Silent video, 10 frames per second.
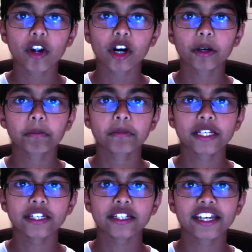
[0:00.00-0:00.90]
are
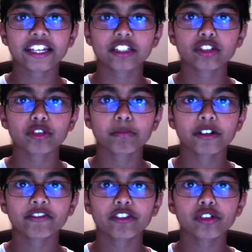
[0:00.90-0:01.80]
being a
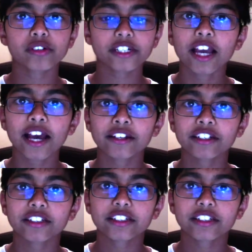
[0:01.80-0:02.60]
superfluid and it